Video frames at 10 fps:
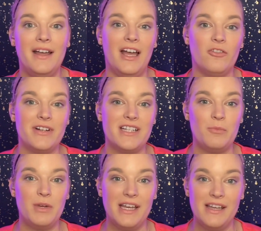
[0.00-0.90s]
Every
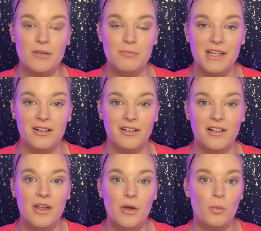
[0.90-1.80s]
time we eat a
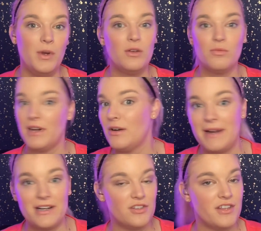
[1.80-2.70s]
meal, we could
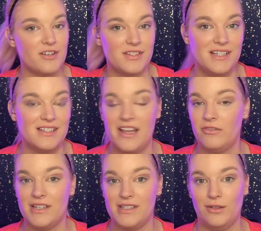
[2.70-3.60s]
rearrange their seats
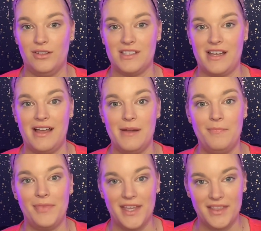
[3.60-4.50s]
every single
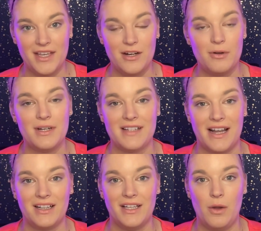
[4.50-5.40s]
time, and they know
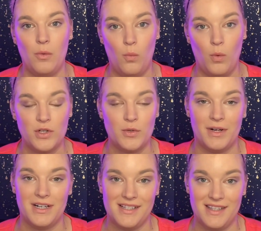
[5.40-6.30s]
exactly which
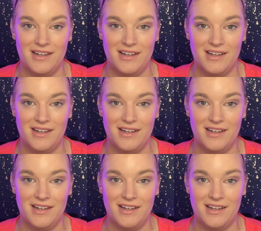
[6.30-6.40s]
one is